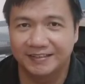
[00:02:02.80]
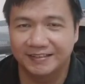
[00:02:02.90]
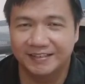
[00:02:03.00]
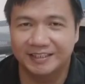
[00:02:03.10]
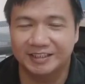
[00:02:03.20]

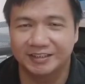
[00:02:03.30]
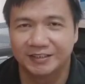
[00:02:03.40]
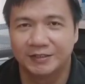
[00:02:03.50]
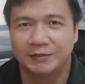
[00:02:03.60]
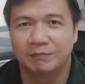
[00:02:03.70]
English.
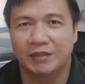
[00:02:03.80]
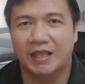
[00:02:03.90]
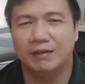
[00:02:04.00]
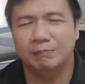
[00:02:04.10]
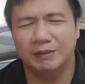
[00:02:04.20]

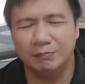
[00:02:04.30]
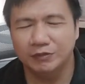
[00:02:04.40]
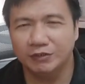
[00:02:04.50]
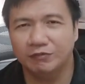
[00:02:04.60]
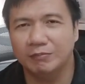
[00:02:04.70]
But
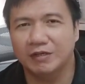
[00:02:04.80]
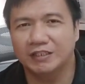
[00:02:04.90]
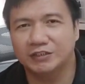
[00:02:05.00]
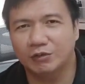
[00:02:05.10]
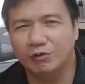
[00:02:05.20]
most of them,
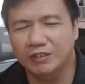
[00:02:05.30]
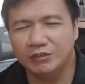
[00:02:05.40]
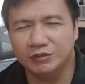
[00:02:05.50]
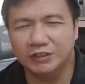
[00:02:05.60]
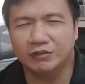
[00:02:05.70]
guys, they're only
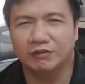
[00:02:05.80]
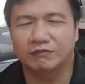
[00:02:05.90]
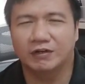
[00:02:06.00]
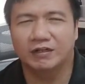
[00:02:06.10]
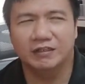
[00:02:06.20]
using,
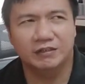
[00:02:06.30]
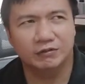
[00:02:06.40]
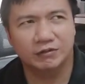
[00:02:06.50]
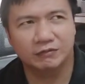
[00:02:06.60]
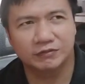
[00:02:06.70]

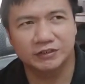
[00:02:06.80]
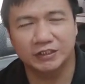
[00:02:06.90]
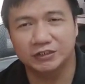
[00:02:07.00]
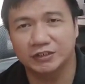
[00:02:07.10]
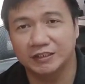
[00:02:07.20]

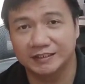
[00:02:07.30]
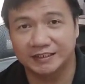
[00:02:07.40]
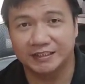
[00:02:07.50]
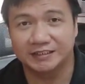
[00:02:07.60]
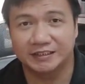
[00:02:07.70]
conversational
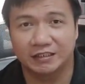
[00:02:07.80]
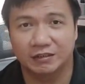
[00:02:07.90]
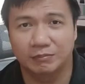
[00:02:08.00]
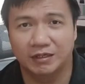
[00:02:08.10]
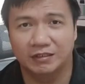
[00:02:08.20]
skills
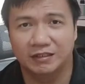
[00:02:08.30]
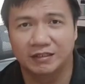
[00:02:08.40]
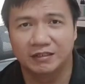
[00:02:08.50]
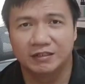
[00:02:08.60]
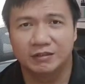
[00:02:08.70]
lang naman.
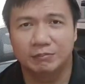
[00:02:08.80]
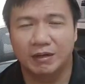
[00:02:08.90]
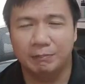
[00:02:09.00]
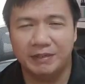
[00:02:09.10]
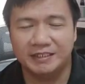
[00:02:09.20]

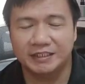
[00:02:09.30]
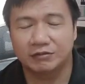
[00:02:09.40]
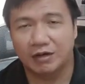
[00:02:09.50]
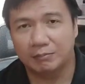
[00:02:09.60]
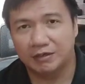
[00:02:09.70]
Mga
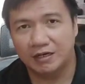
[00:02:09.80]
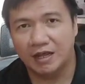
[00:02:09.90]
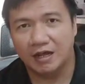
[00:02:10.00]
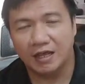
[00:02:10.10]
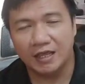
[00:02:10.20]
basic grammar
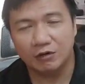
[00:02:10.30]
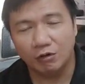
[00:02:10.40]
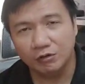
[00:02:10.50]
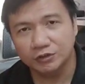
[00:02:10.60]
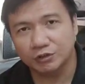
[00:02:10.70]
lang. And
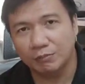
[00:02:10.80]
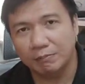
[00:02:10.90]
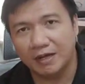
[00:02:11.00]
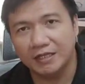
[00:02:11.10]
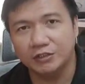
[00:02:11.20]
also,
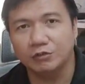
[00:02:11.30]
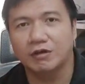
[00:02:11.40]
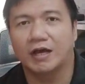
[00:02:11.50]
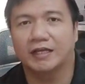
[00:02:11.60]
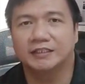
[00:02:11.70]
mind you
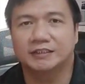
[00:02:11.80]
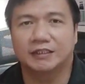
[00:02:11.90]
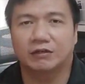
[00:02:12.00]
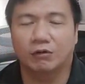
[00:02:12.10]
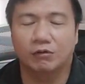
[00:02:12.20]
guys,
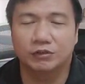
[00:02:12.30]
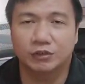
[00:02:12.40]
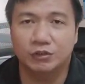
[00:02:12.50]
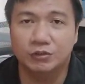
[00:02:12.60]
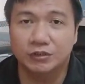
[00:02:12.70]
they're
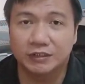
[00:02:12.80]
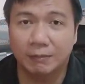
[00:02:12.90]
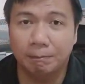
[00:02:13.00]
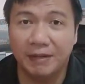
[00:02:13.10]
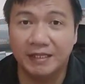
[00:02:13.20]
also
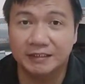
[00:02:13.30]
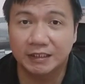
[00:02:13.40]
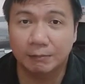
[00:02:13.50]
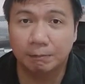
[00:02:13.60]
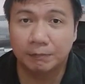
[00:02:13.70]
using
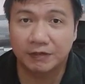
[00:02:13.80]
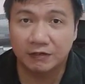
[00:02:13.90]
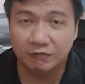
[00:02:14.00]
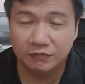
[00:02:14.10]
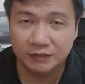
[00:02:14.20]
basic
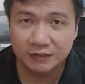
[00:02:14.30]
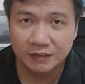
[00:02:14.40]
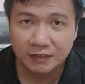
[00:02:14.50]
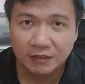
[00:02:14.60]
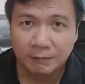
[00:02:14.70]

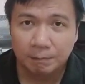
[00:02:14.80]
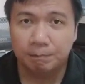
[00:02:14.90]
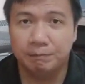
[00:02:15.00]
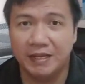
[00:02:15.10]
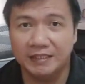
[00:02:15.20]
verbs,
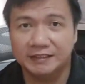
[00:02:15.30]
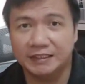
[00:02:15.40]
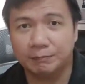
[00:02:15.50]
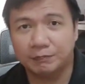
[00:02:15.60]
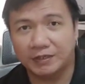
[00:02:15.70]

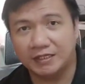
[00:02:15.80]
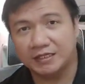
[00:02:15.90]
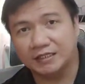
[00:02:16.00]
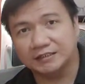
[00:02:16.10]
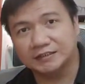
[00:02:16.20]
basic
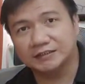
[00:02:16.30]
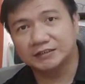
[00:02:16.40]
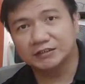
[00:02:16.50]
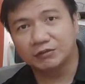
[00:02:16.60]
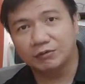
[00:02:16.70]

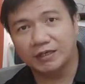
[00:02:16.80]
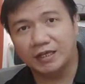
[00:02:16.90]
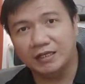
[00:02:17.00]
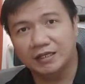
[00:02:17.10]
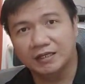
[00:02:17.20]
predicates,
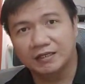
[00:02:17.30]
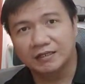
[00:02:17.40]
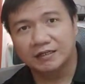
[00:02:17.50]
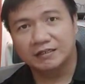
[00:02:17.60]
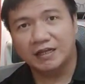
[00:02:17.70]
okay?
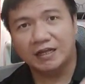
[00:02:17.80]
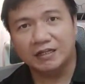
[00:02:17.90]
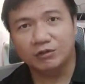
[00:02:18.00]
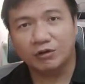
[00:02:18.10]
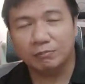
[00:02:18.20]

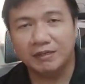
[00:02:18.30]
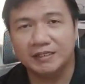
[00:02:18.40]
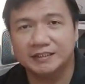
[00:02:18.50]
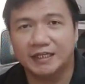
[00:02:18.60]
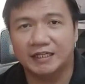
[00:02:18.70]
Na normal
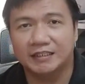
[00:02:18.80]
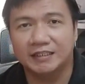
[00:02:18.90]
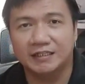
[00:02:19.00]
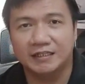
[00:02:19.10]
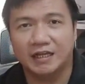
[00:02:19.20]
na sa ating
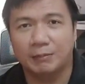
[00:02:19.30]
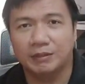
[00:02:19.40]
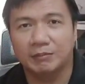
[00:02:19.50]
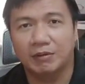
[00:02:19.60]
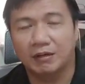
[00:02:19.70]

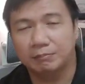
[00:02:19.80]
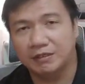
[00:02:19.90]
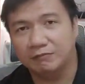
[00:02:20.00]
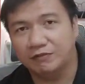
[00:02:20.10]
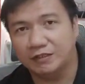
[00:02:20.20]
ginagamit ng mga
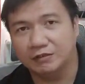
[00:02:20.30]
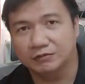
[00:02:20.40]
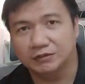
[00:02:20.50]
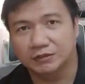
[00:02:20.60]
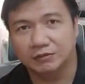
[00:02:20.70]

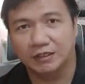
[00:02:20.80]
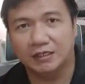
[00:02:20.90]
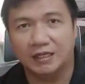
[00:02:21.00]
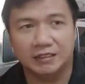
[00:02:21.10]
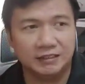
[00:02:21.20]
Pilipinos, okay?
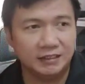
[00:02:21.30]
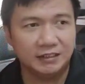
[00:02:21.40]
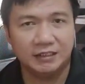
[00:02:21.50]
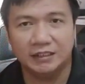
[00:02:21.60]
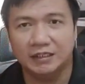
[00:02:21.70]
Like
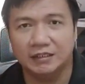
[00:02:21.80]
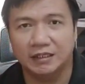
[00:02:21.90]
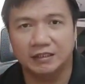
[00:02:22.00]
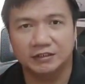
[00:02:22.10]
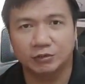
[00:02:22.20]
eating,
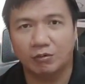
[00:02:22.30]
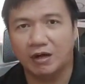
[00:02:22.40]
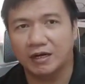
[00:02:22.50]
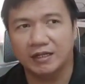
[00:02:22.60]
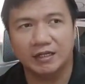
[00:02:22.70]
like
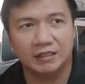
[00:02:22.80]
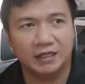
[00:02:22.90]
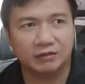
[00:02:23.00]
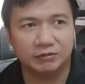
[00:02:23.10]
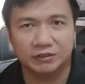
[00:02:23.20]
squatting,
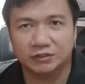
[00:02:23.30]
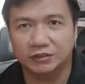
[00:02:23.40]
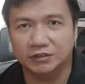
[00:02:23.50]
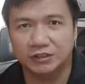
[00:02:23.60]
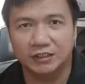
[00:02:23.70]
like
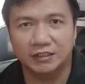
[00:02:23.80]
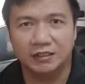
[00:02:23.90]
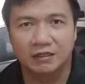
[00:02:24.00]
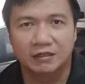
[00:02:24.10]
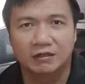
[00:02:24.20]

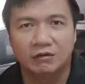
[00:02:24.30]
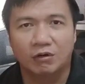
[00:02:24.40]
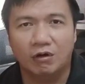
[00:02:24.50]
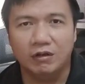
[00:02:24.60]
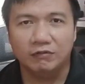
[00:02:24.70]
researching.
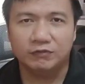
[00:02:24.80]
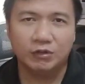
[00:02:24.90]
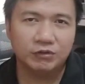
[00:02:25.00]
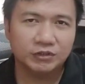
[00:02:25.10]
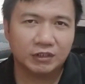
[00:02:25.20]
All of
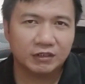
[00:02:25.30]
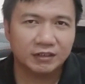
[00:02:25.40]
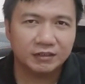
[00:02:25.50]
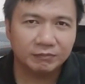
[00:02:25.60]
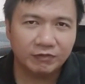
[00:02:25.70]
those
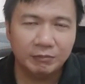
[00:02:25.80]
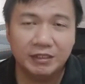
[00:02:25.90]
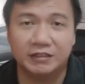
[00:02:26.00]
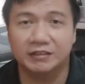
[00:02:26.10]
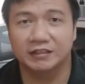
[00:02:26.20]
are
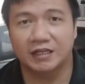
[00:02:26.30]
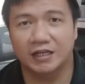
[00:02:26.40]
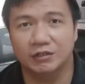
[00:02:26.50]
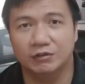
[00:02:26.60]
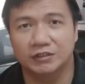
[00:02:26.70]
familiar na
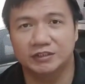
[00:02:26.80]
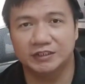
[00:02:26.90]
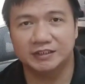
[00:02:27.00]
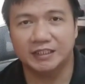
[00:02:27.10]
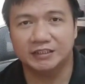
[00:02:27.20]
tayo. It's
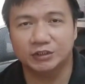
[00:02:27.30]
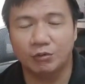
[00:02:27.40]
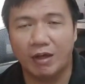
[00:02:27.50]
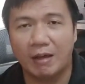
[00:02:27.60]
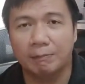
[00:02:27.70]
just that
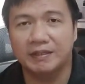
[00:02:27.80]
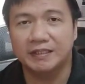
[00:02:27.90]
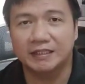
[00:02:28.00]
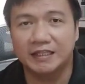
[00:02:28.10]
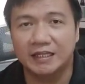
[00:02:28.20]
so
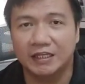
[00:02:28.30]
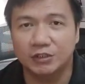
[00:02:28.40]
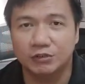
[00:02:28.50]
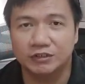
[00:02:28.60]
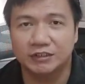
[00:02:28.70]
happened that they
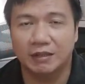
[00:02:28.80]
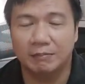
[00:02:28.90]
can use